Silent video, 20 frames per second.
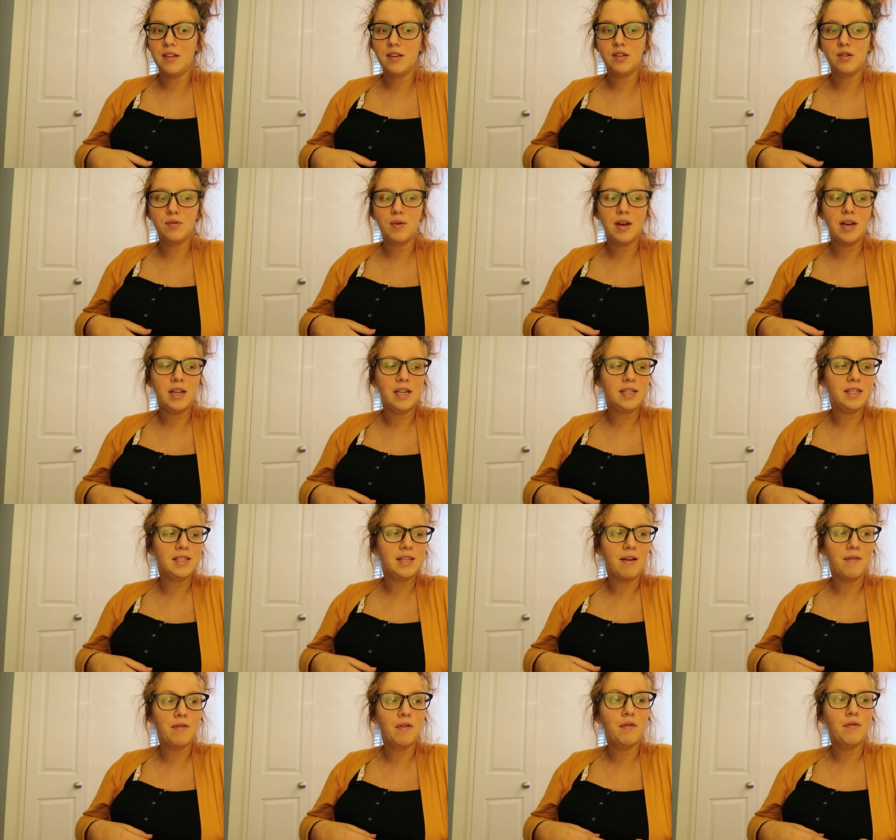the
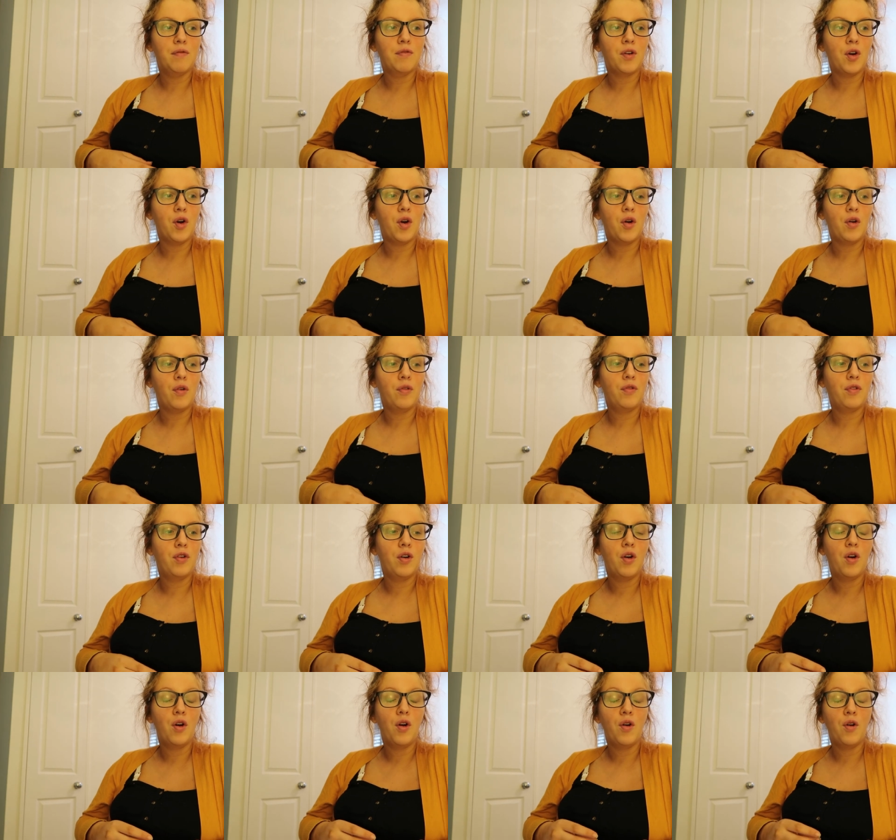27th of
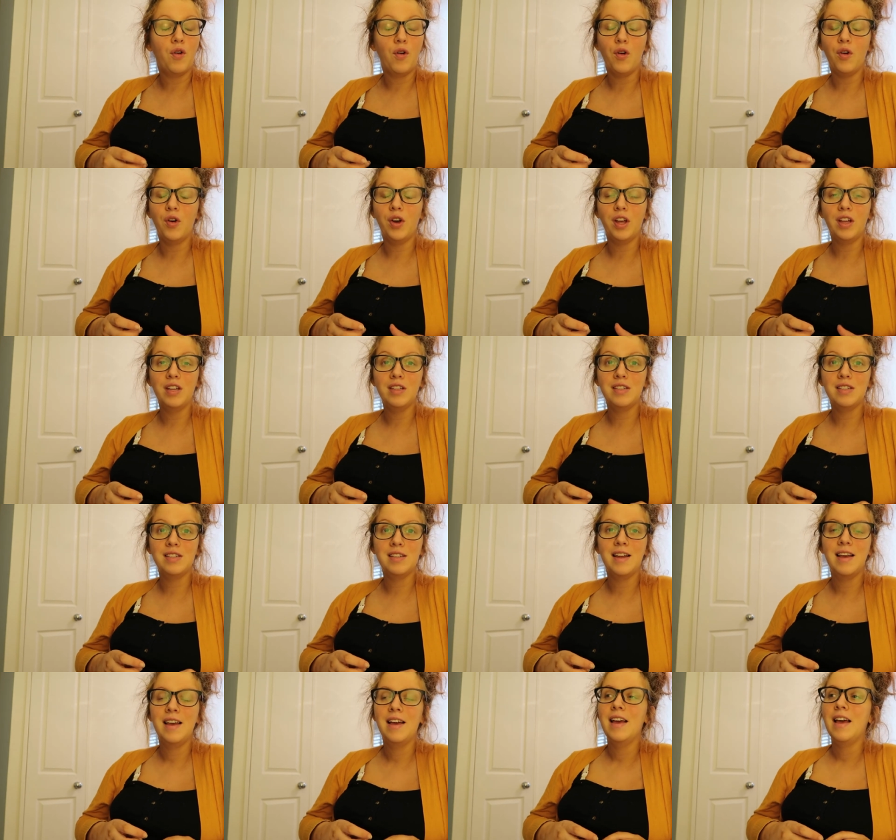
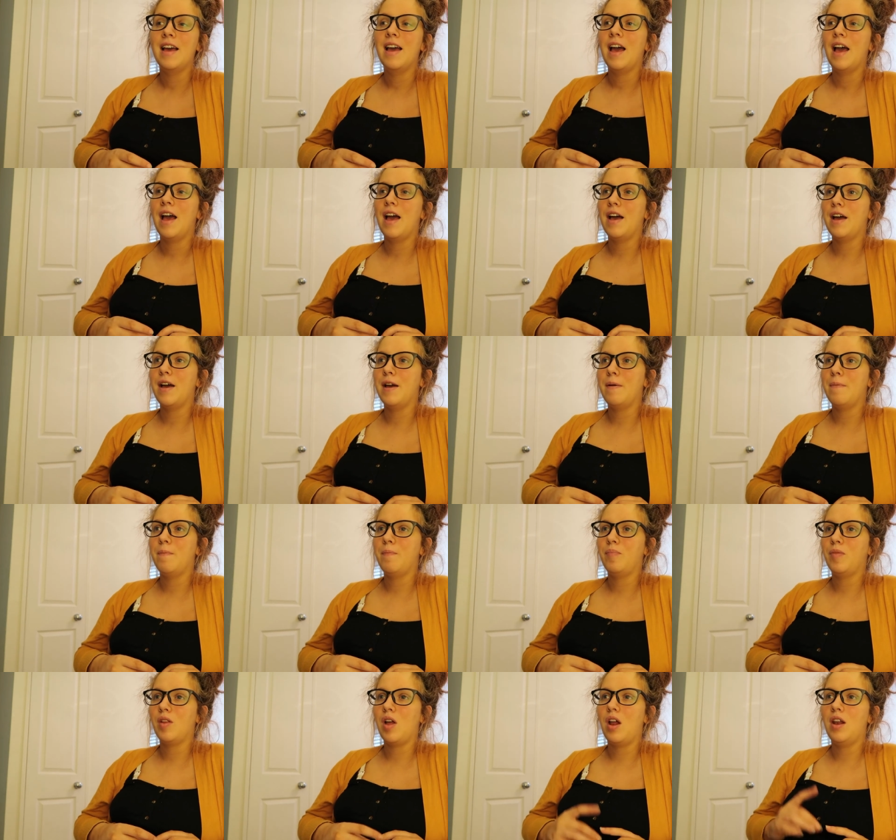August.
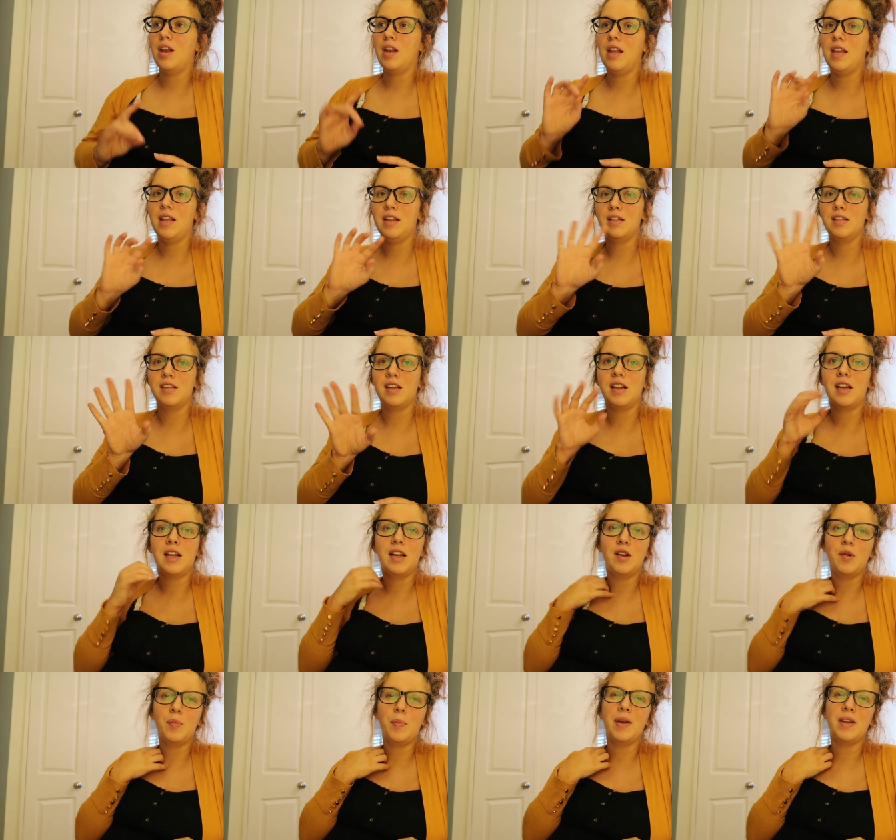Um, I'll insert like a
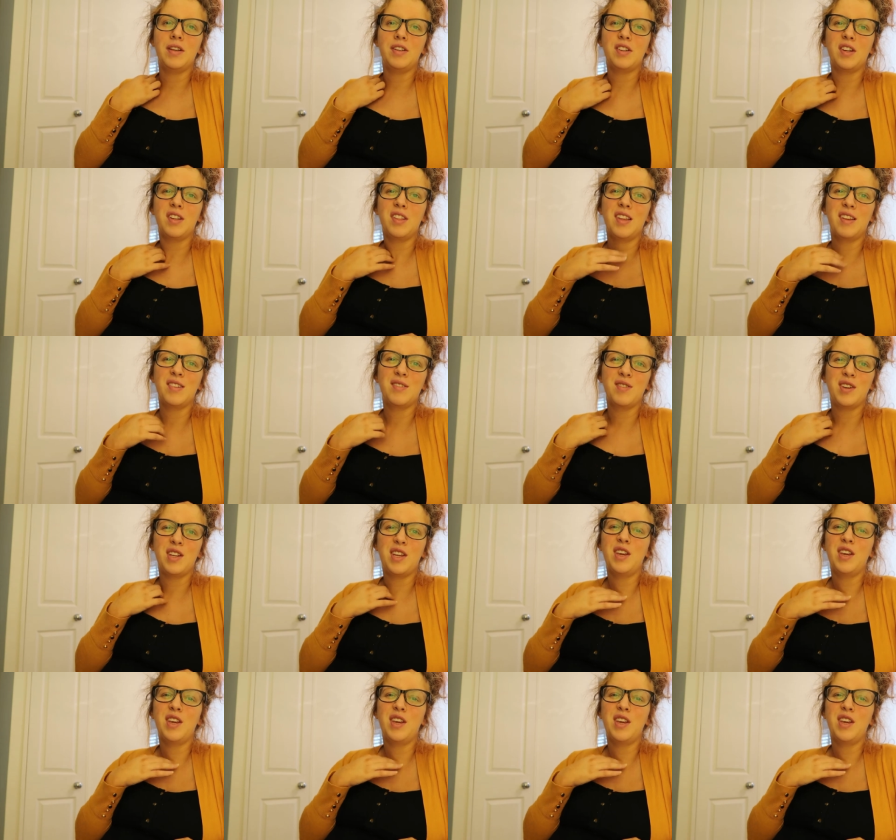little picture, I think it's really